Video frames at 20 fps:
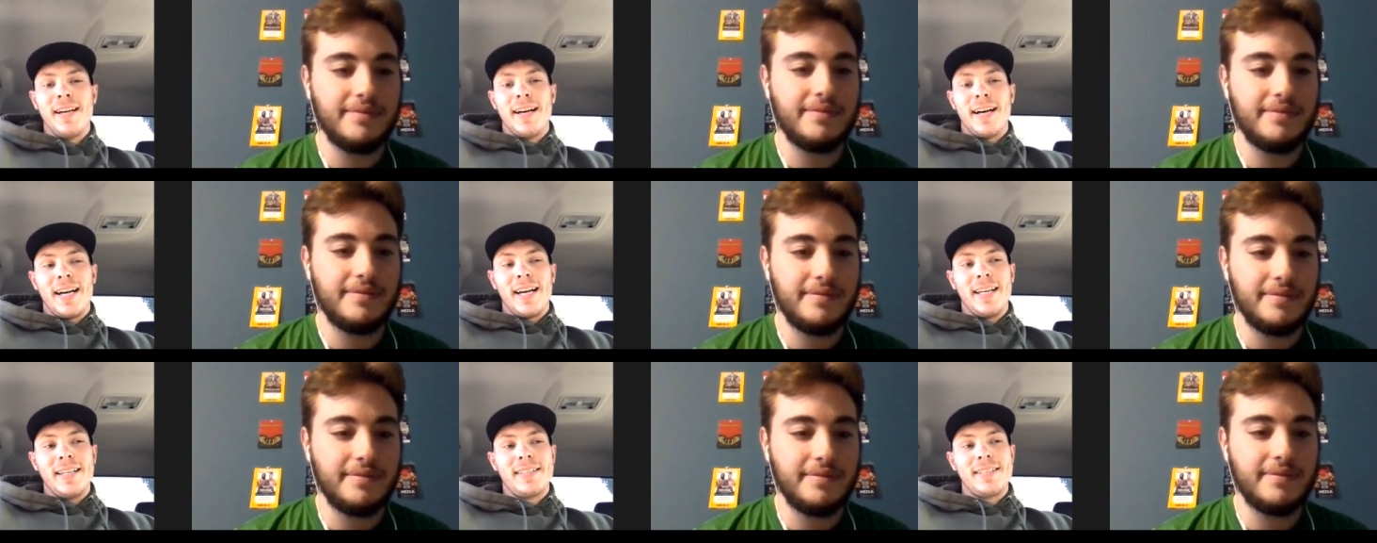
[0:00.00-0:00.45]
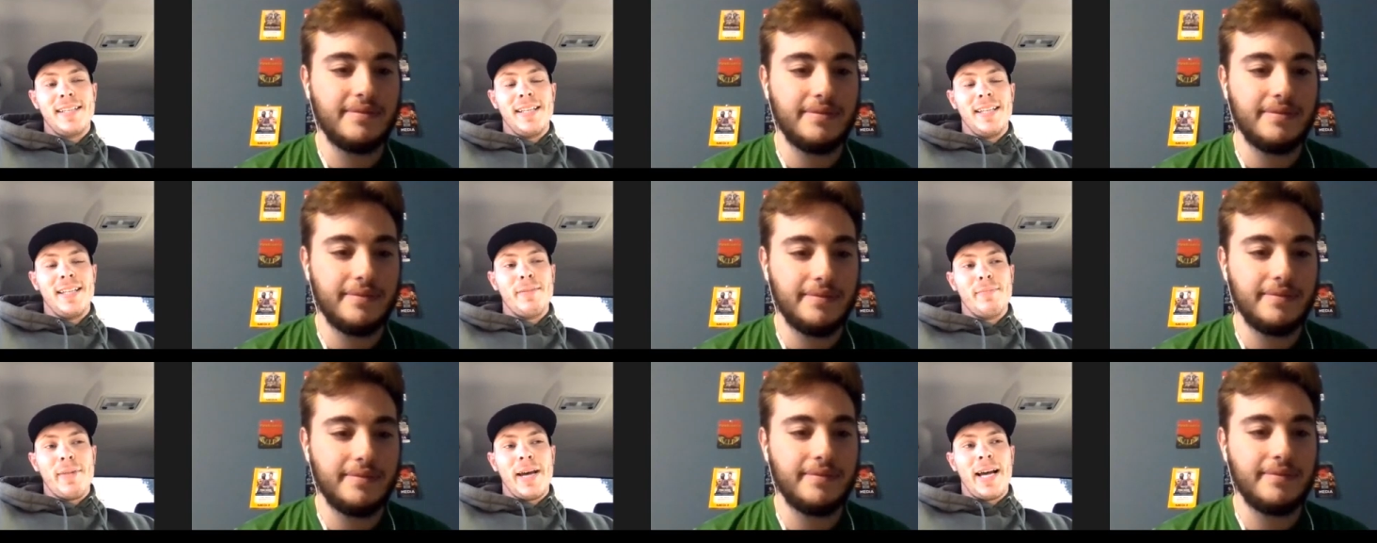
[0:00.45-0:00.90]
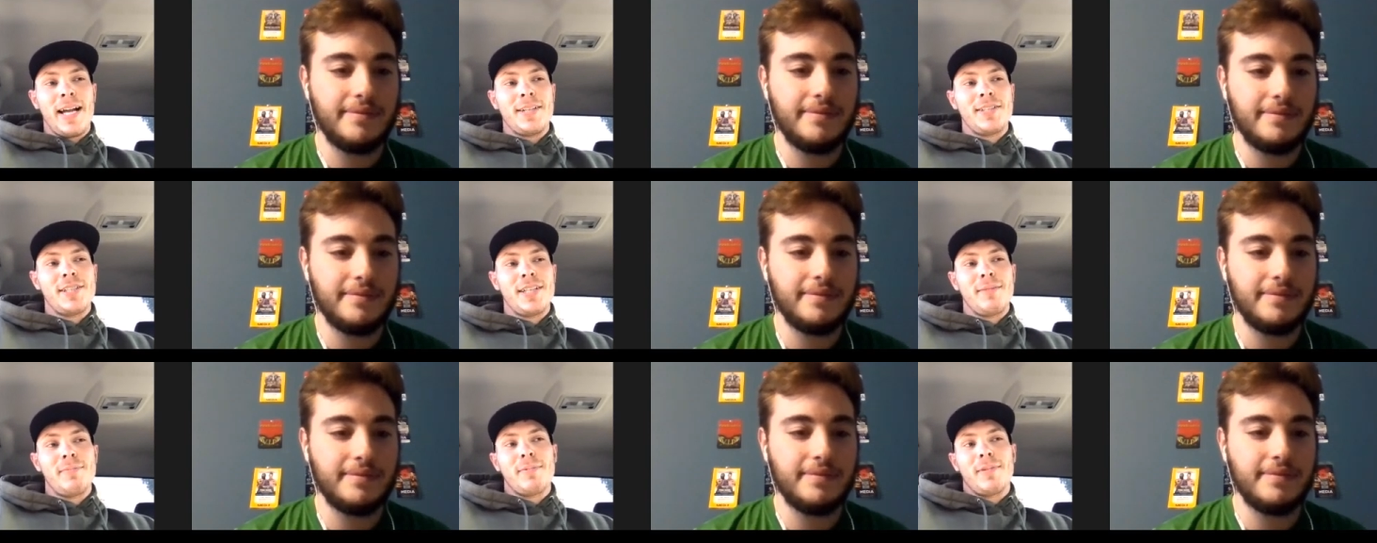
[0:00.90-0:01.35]
Speaker 1: I've seen the
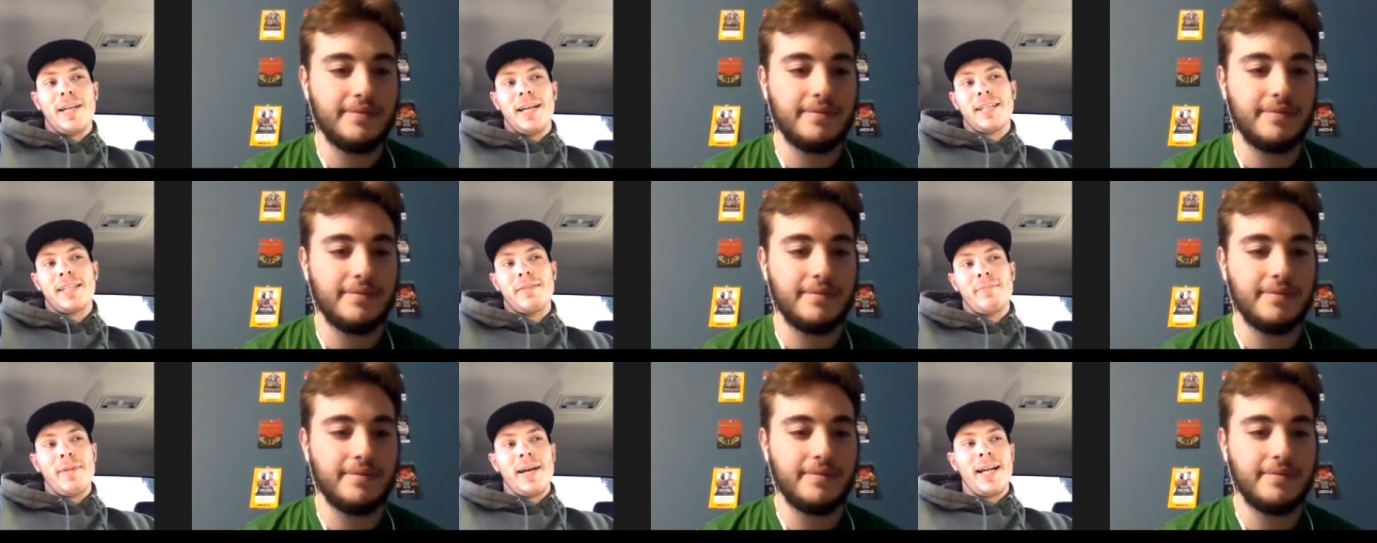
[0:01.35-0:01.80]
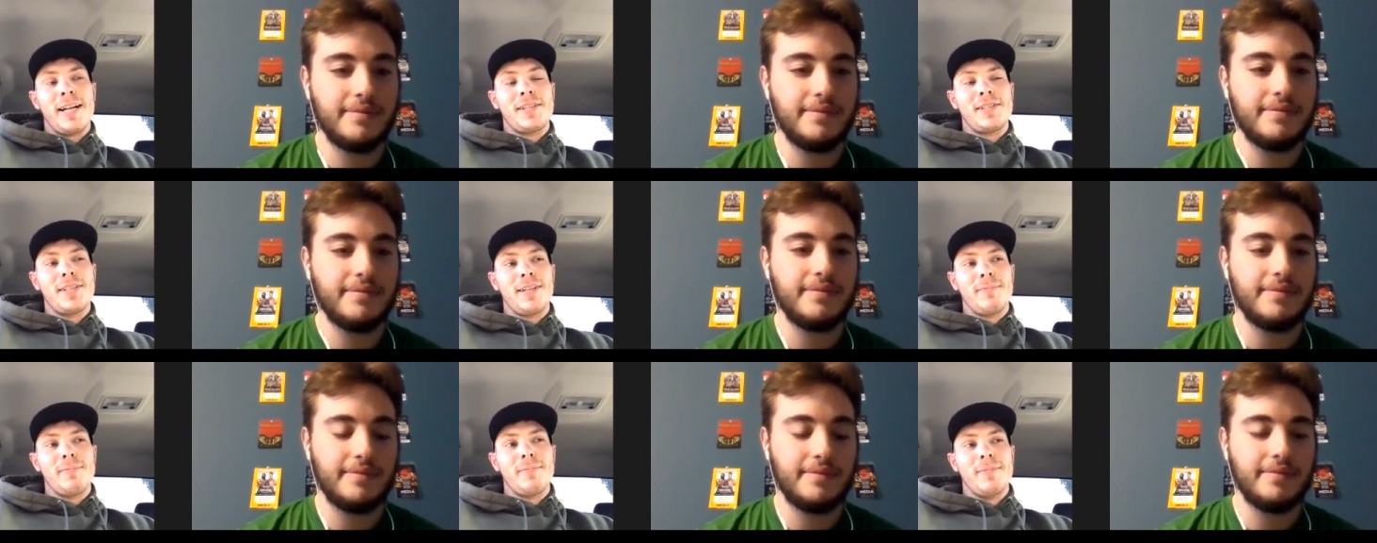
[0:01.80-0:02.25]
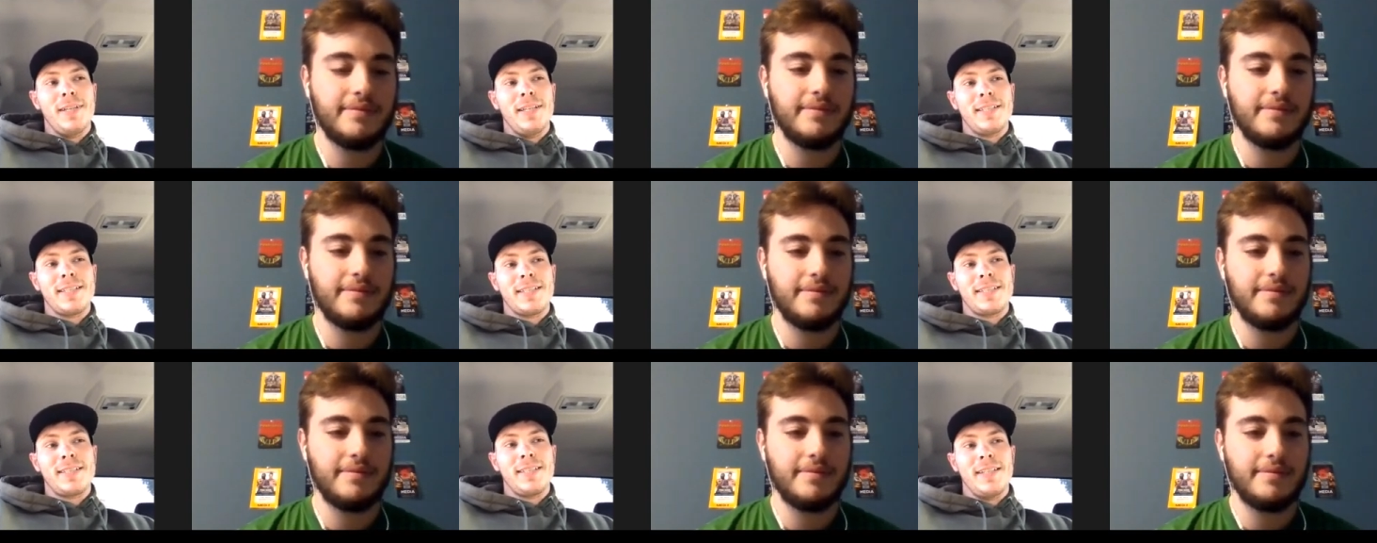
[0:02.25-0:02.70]
matchup, like the matchup.
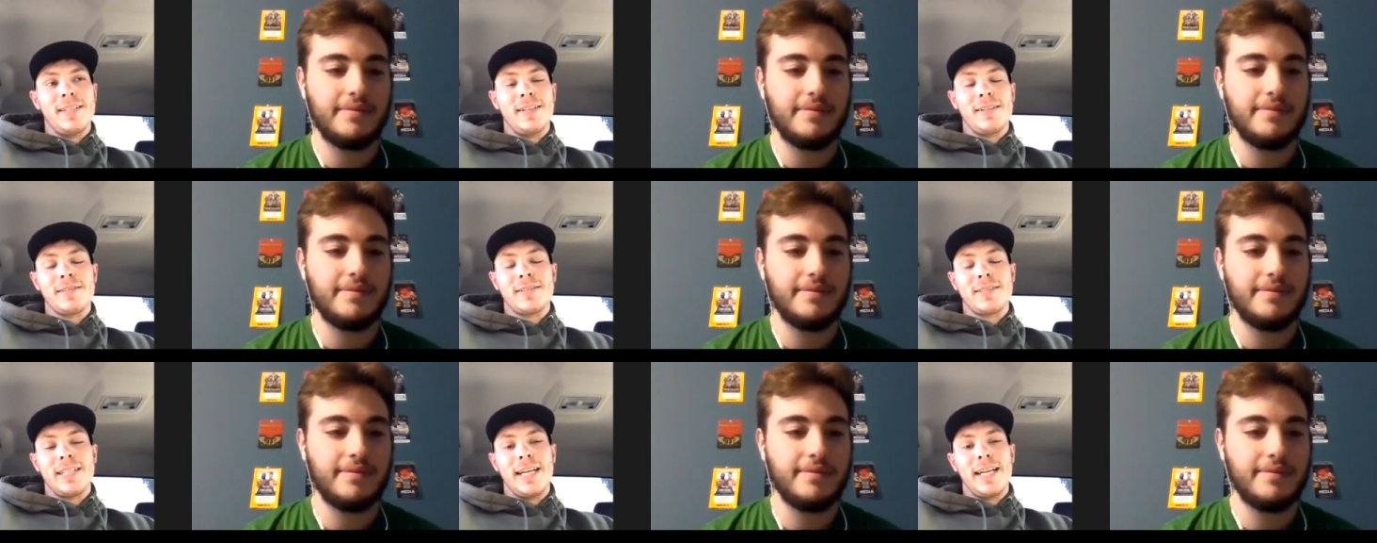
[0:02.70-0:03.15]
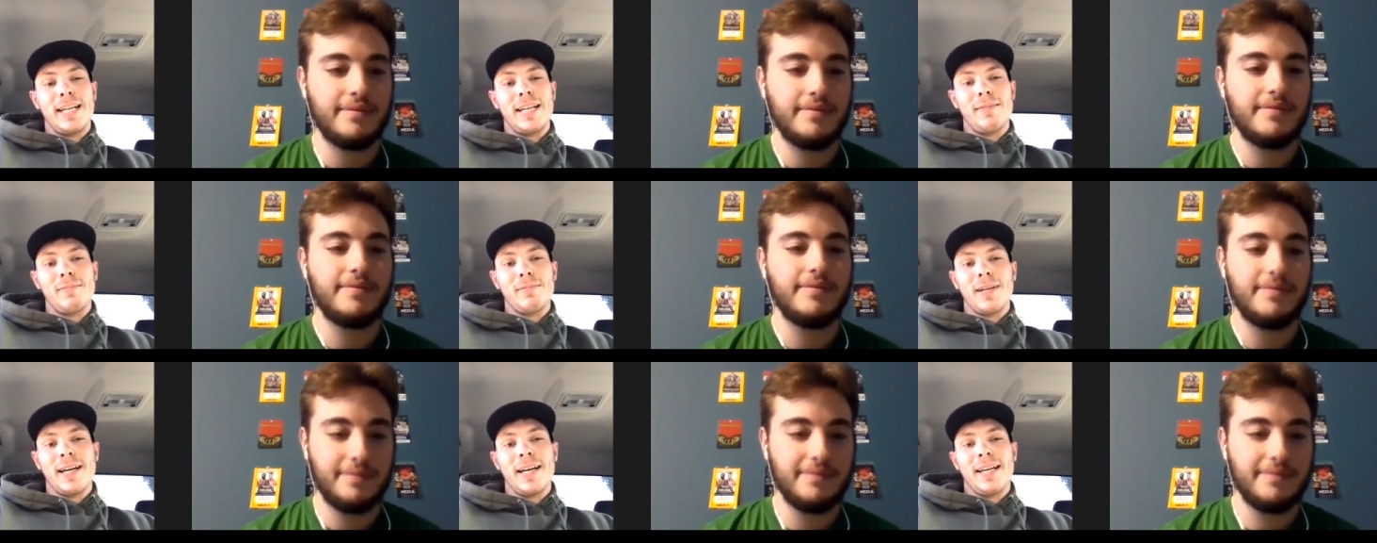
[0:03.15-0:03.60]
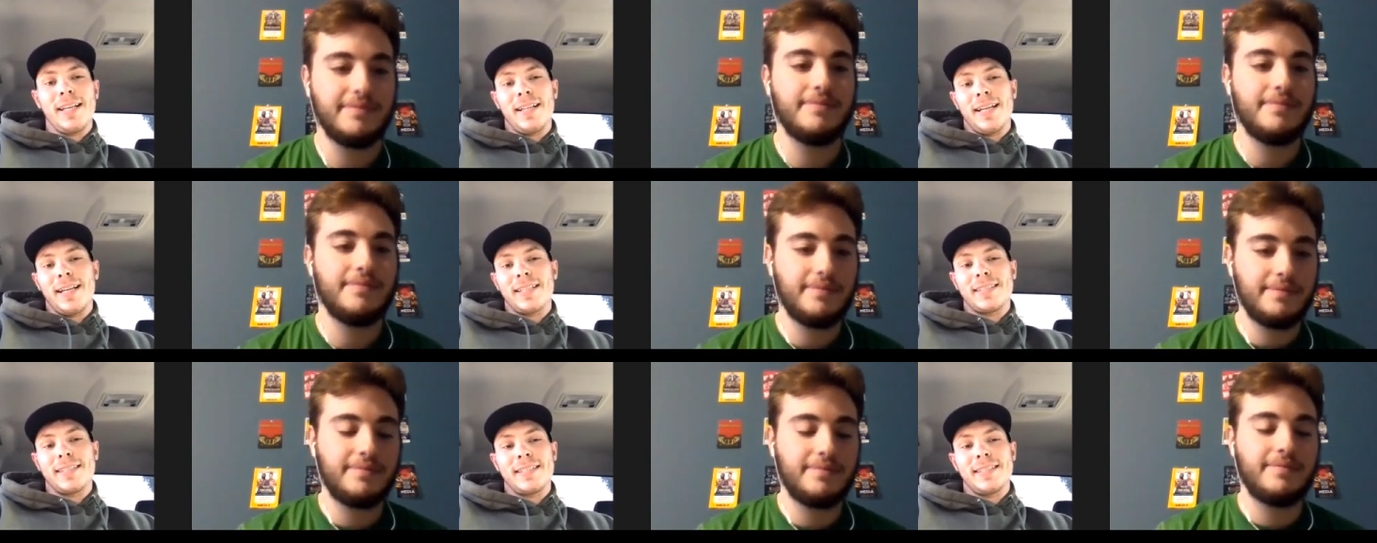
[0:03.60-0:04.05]
He's a you know stand up guy. He
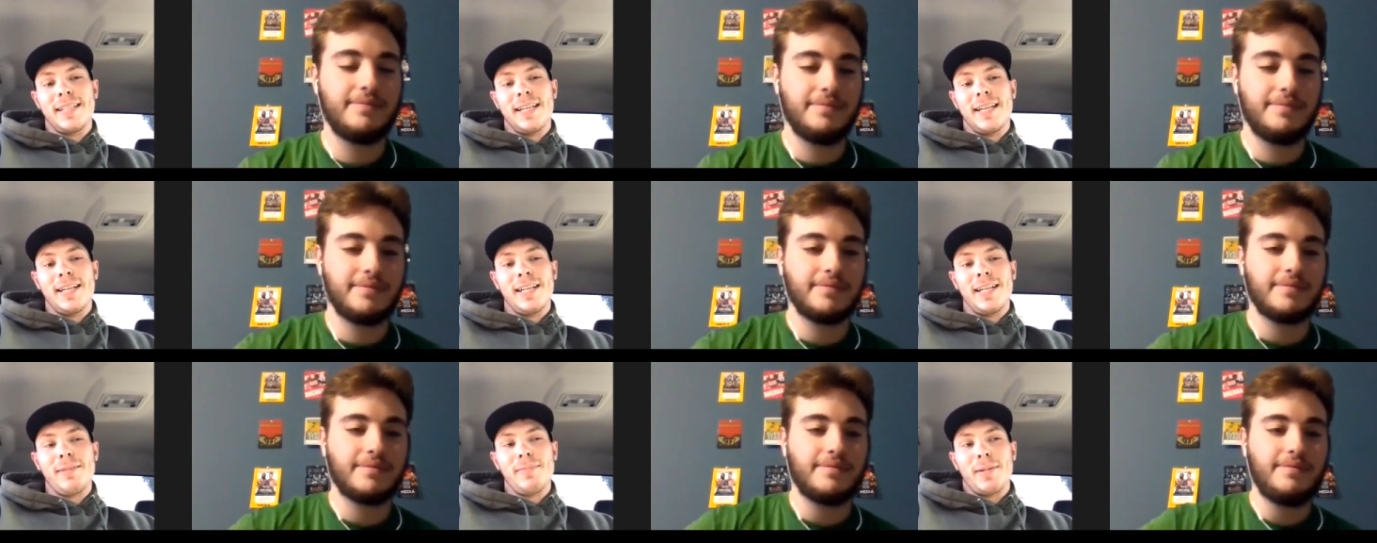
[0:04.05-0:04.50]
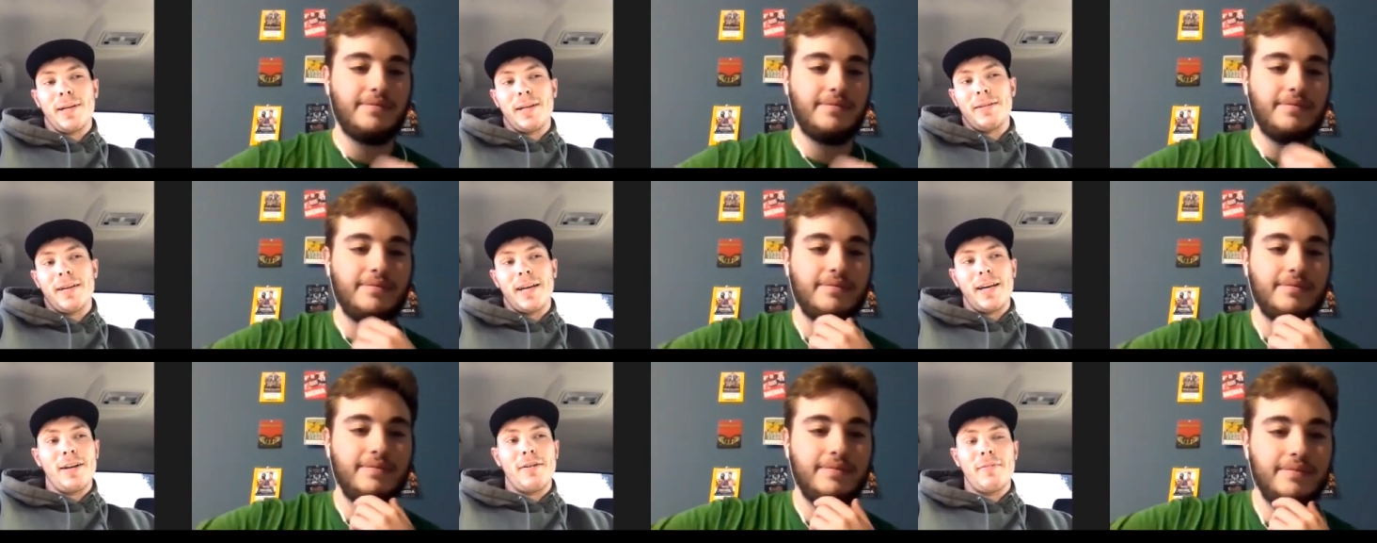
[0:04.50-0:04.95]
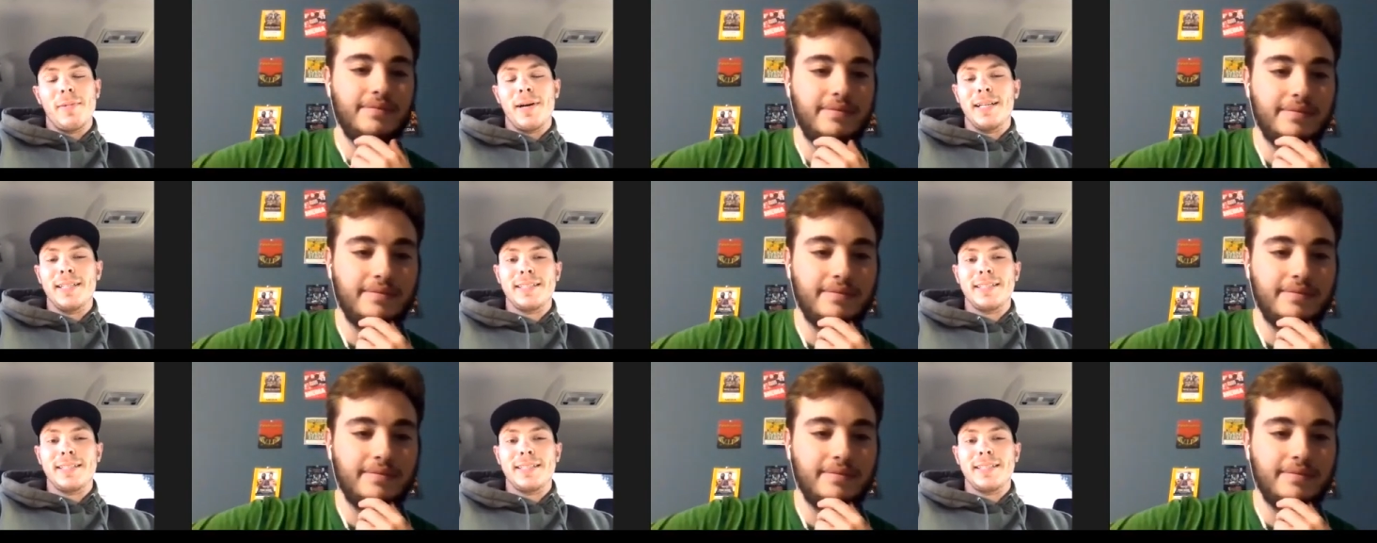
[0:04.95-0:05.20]
likes to stand up. I, I don't mind